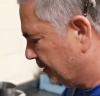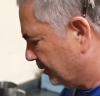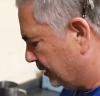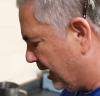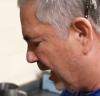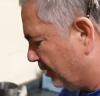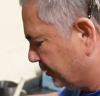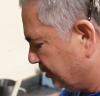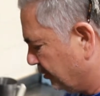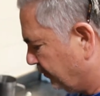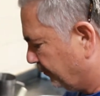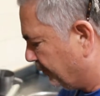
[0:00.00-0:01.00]
Now
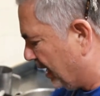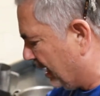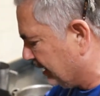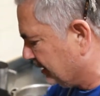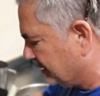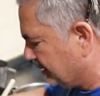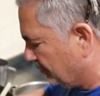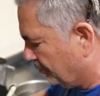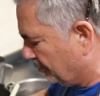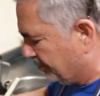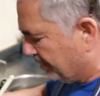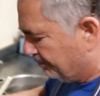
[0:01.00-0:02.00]
you'd find that there
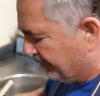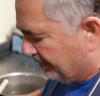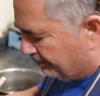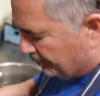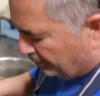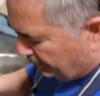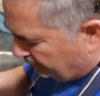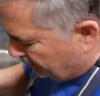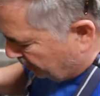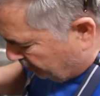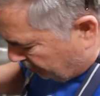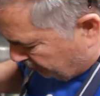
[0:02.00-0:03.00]
will be people
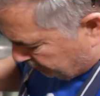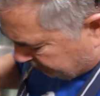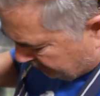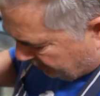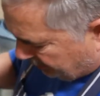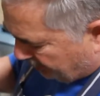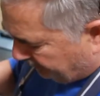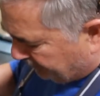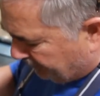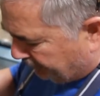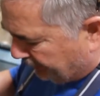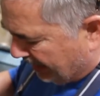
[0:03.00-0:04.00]
who turn off
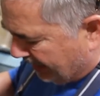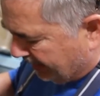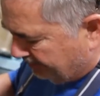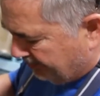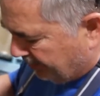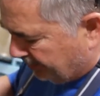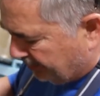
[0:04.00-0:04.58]
the flame,